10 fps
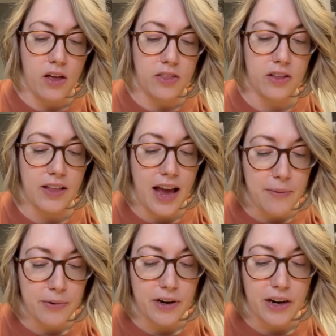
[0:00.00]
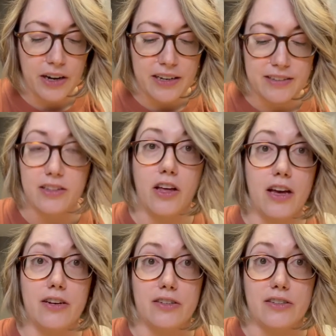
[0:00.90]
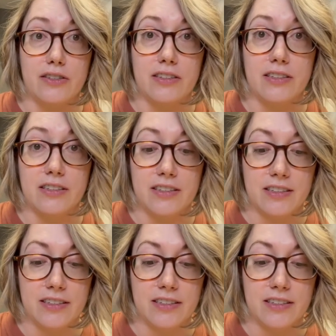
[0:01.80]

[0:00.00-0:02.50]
the library is closed.